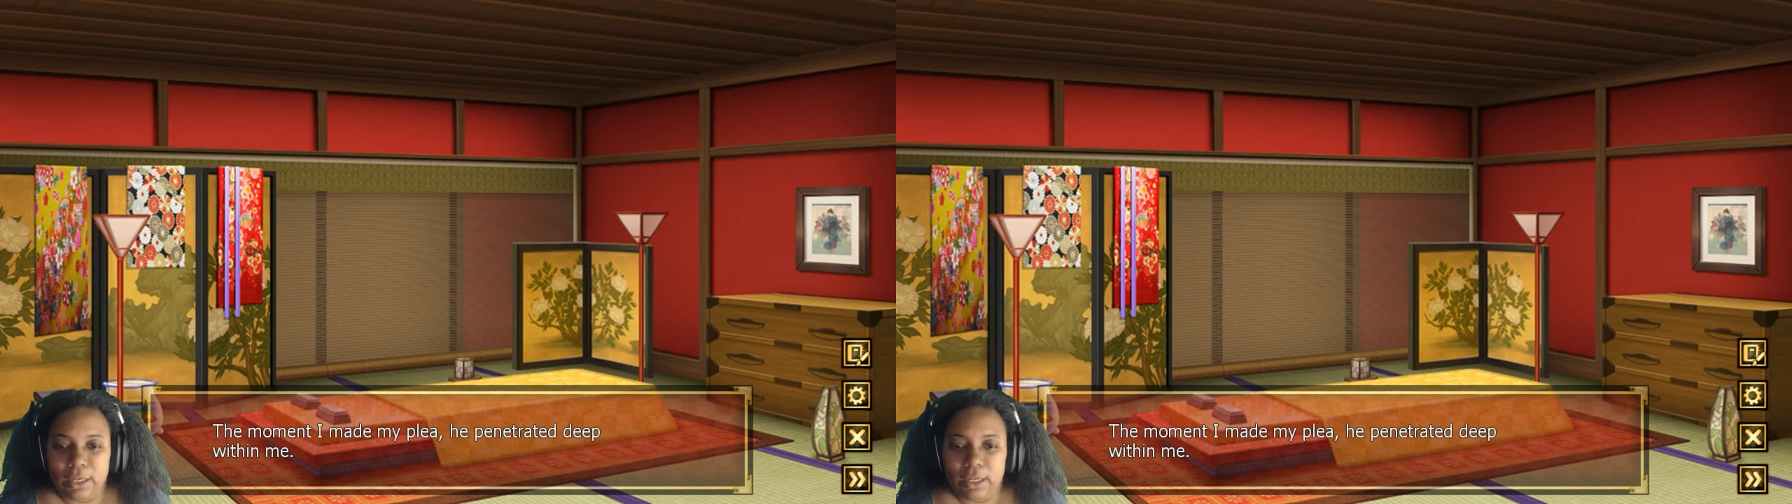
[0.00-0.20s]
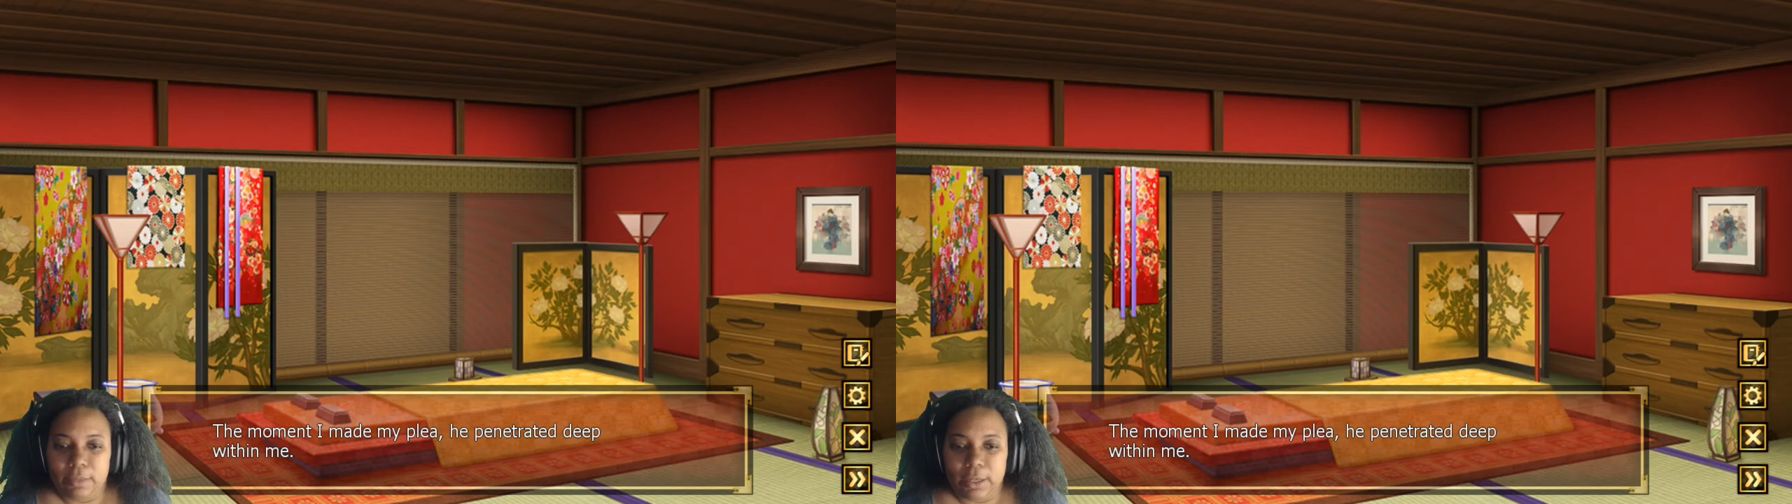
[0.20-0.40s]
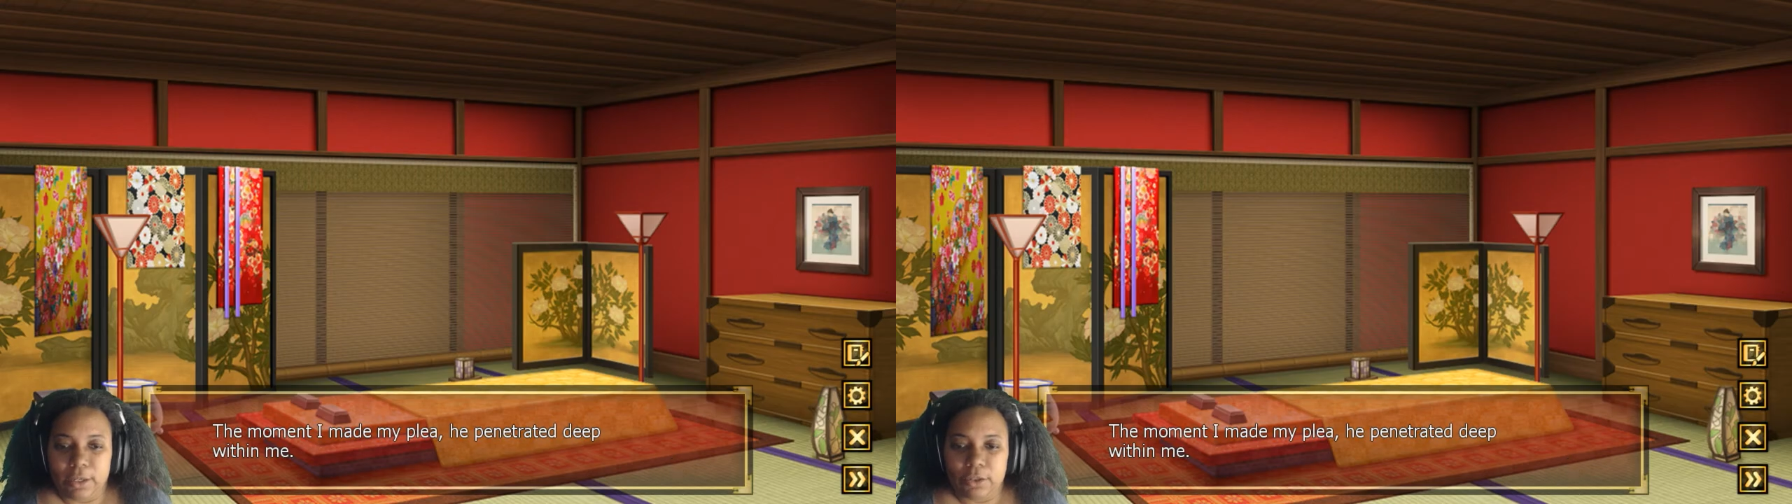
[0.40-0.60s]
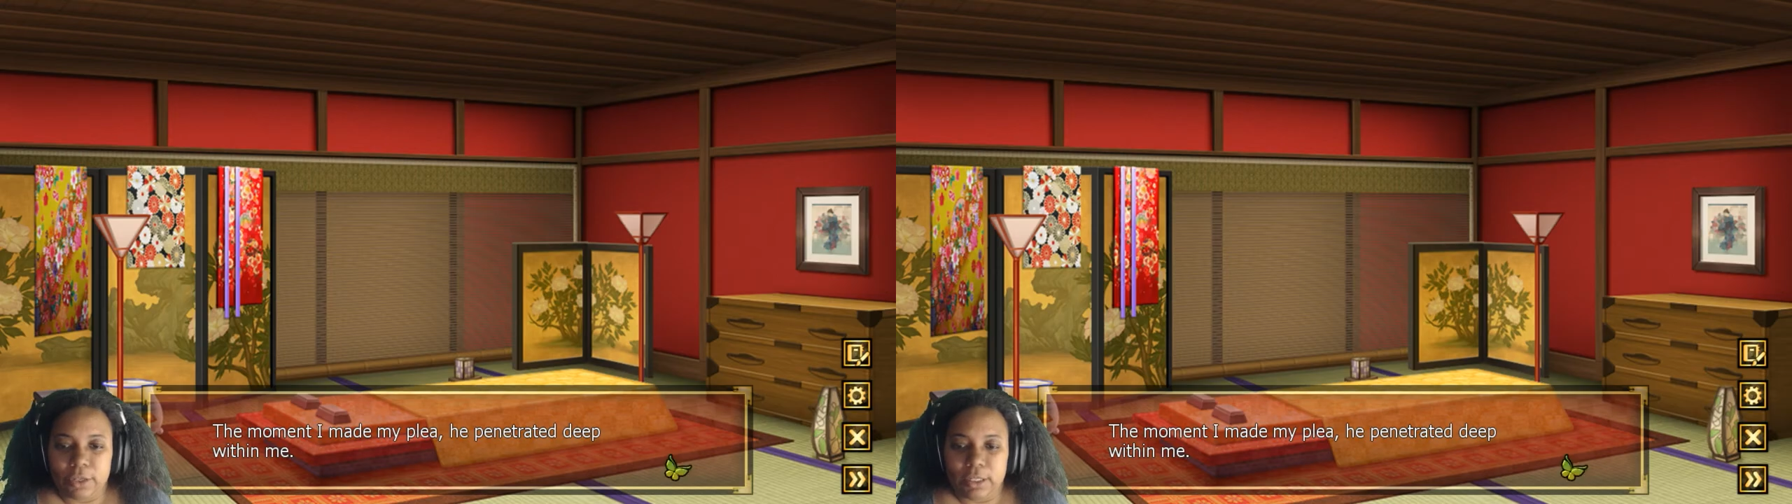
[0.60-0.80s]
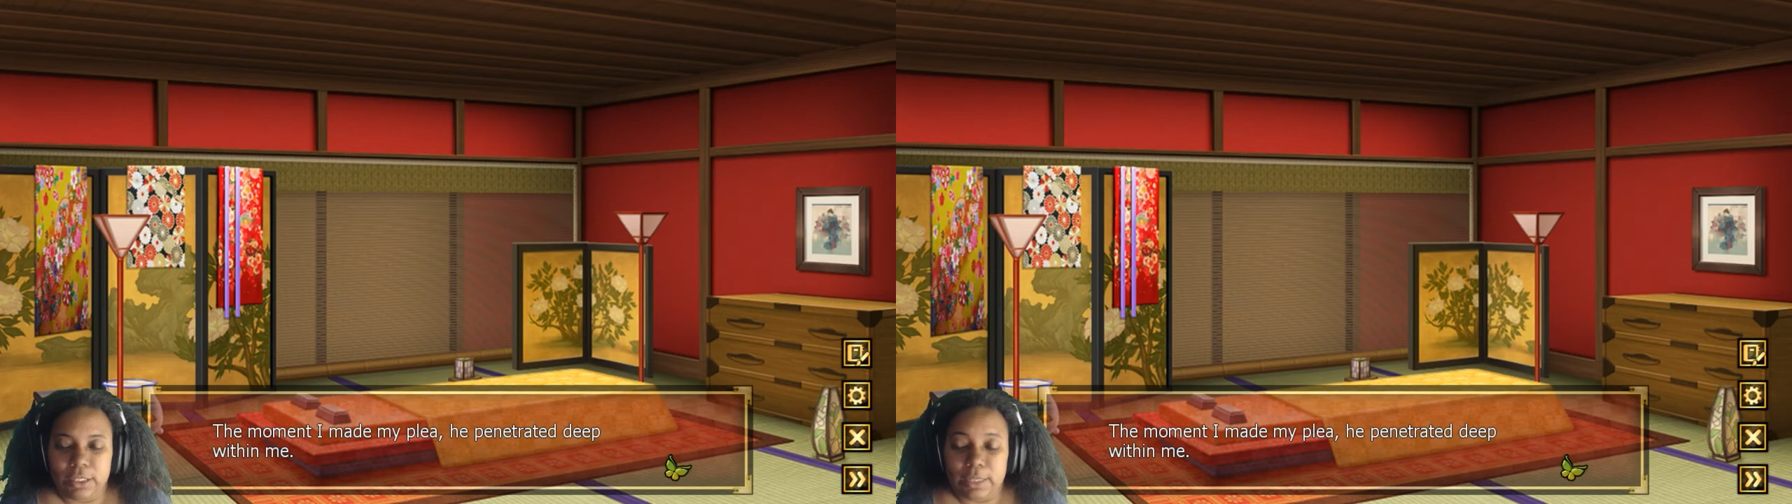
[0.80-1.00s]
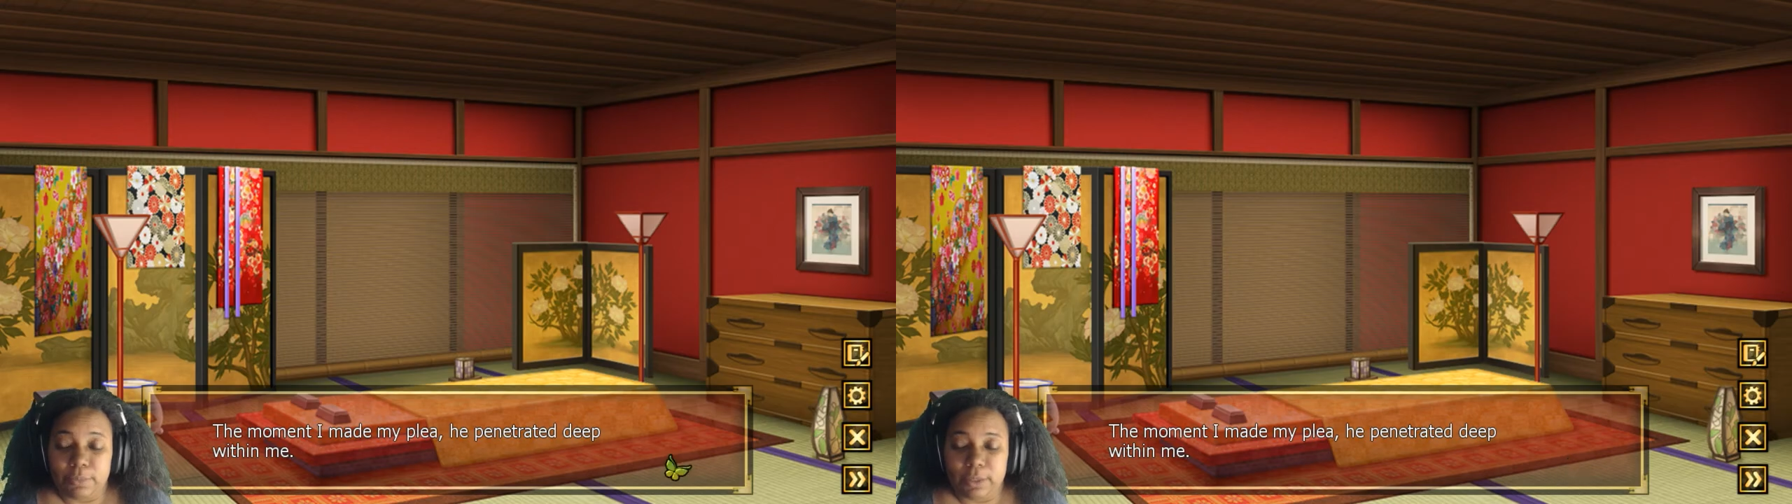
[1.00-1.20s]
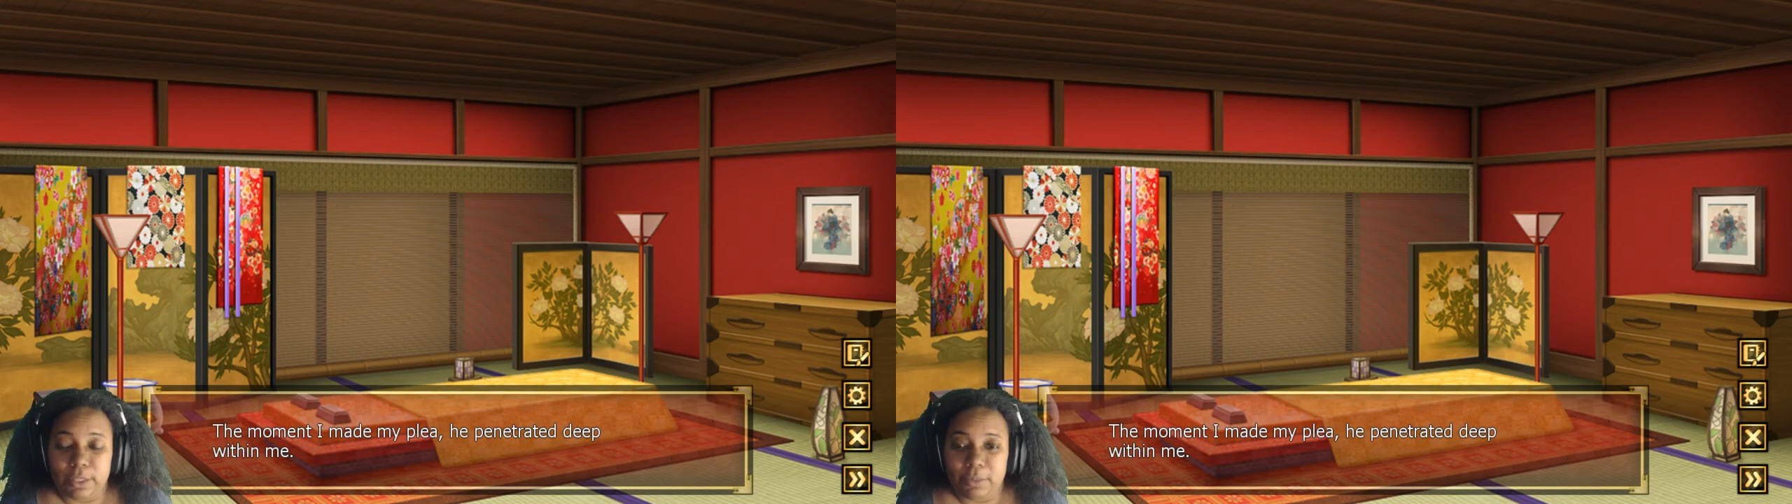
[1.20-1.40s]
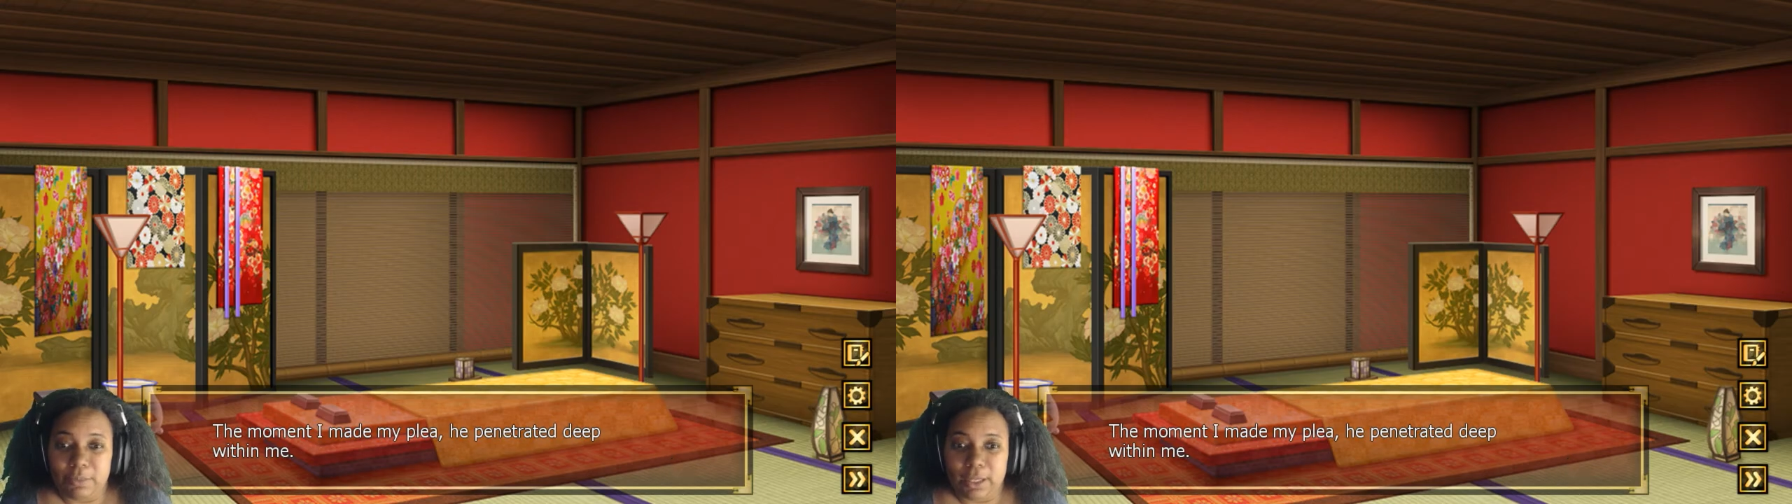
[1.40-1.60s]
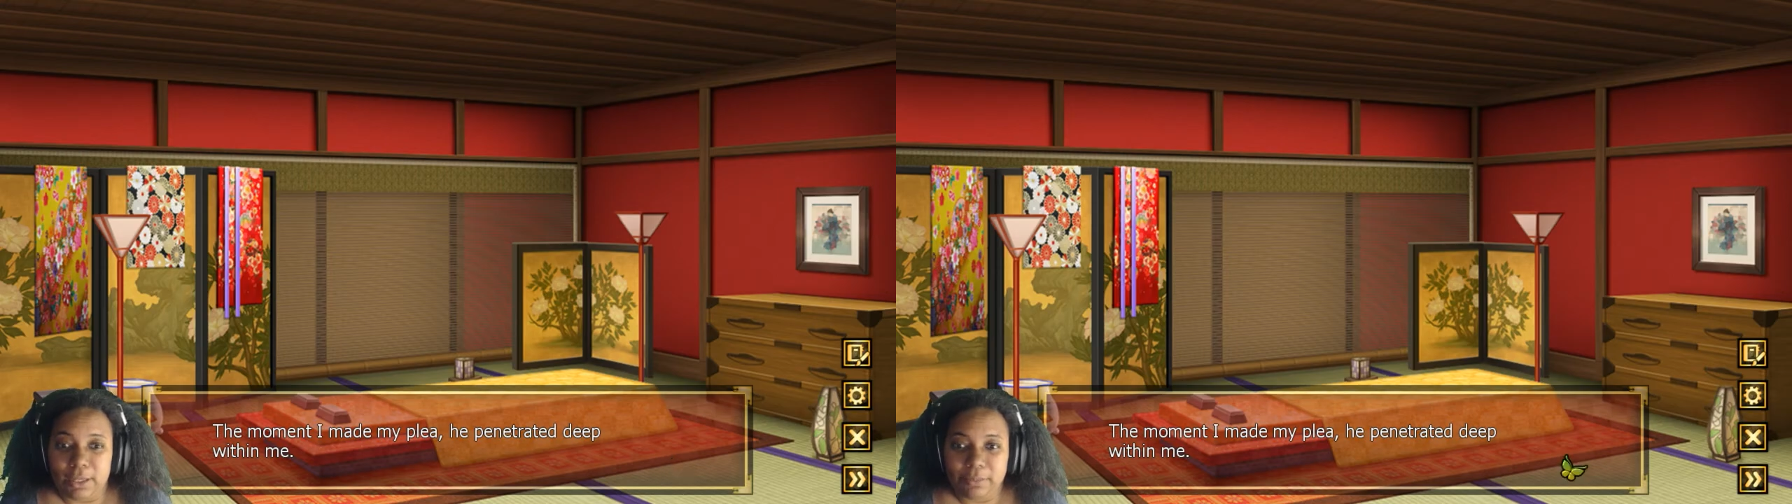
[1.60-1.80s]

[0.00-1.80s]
he penetrated deep within me.